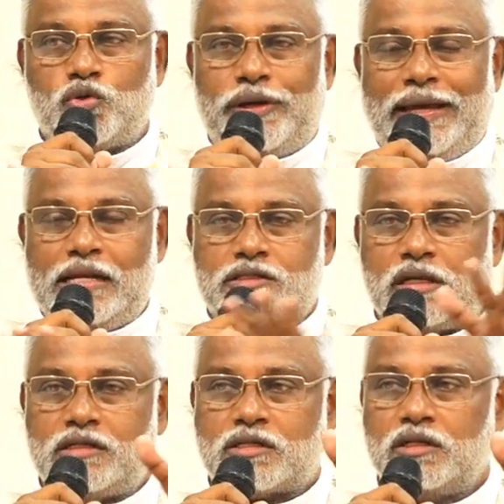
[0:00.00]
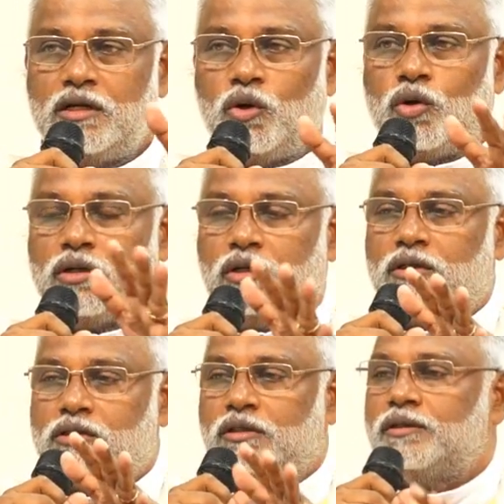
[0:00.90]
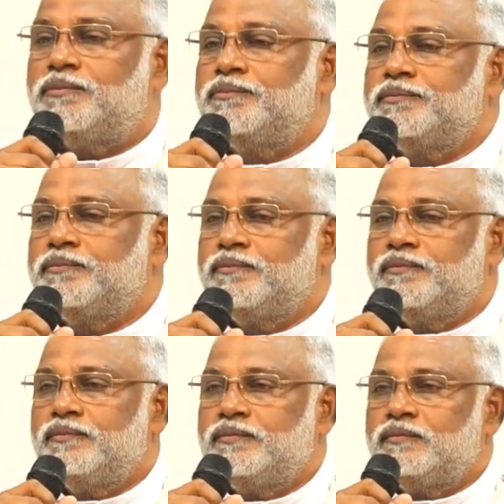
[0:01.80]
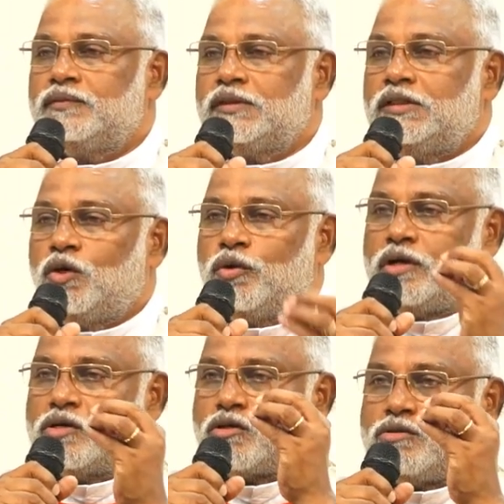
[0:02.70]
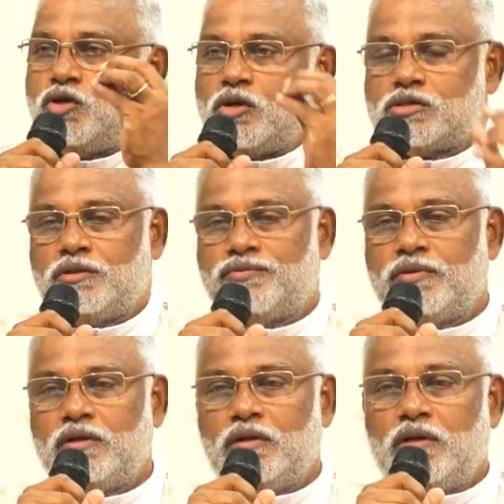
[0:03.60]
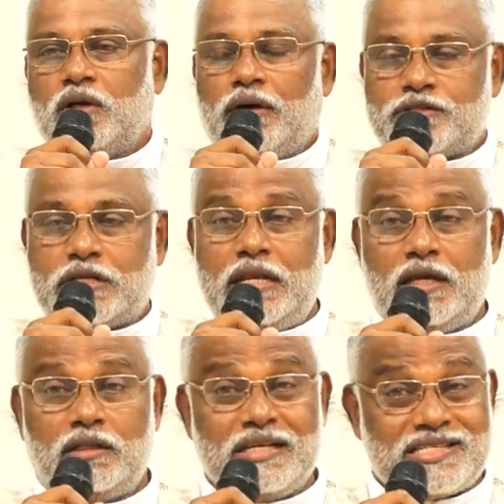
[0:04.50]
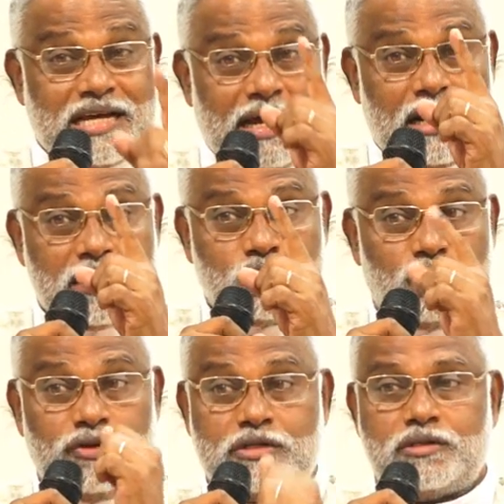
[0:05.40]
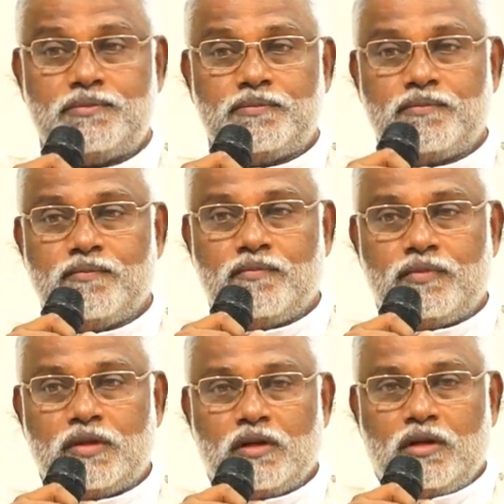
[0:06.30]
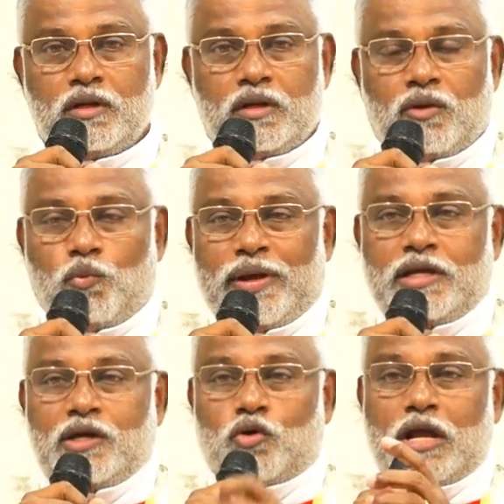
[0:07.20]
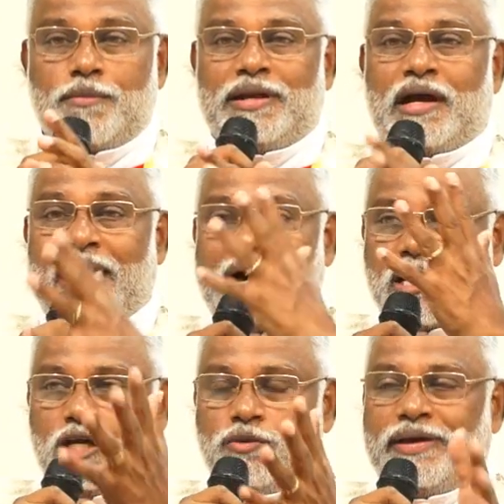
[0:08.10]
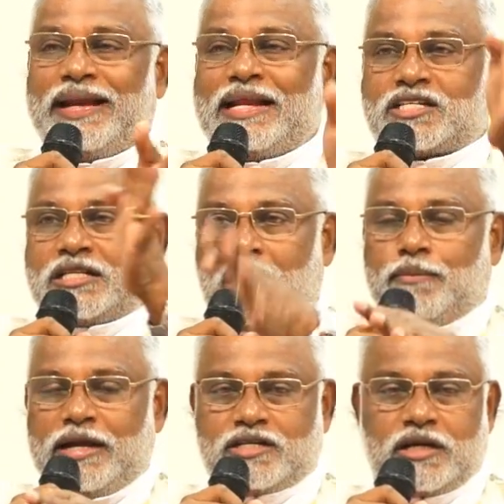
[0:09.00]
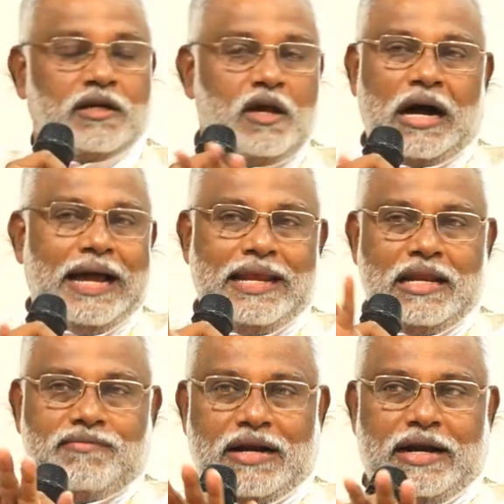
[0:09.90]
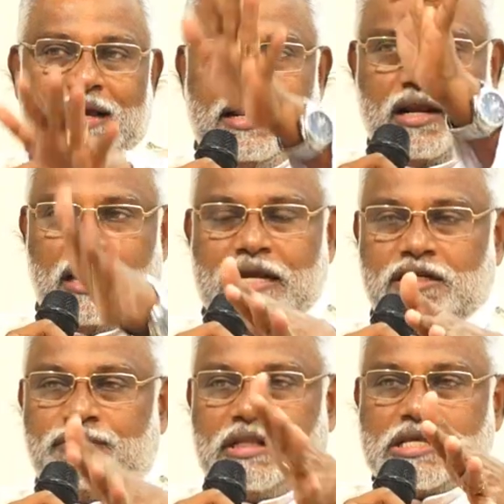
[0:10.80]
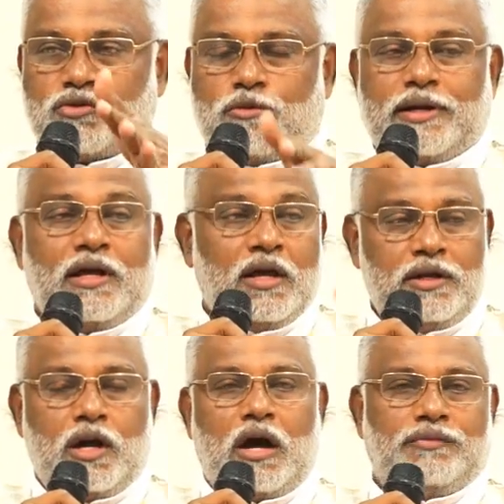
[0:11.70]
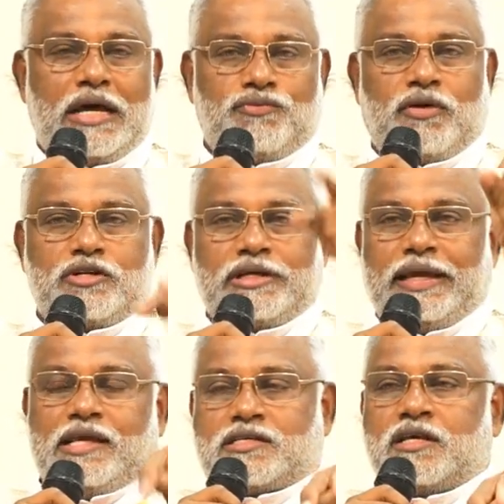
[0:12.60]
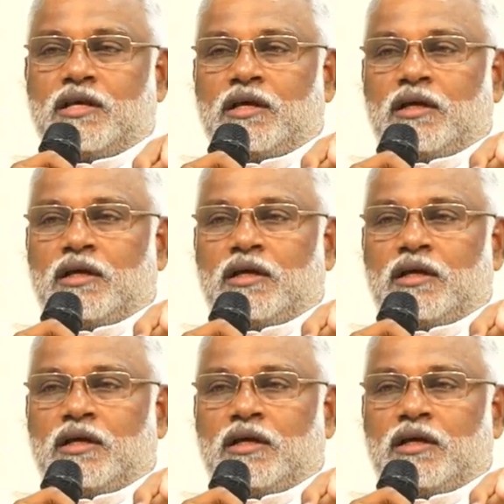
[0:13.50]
to insult or hurt her. The goodness of Joseph. I was telling the silence of it. When he could have been arguing and establishing, I never had any relation with this woman, now therefore she is